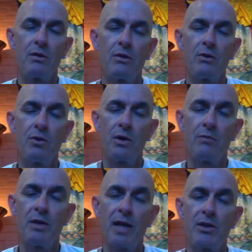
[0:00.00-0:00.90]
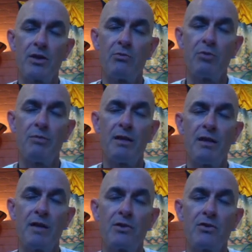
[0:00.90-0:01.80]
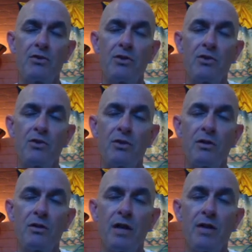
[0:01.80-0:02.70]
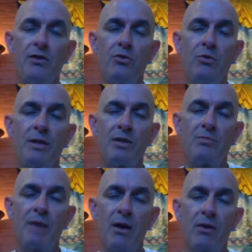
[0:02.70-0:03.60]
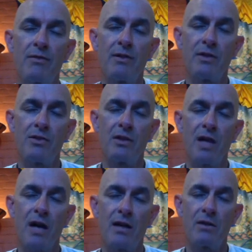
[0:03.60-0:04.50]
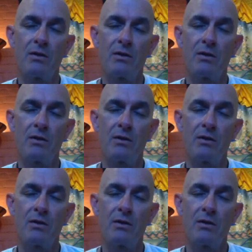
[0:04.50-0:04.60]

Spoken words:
Your complexion will be lustrous, and you will be as powerful as a lion.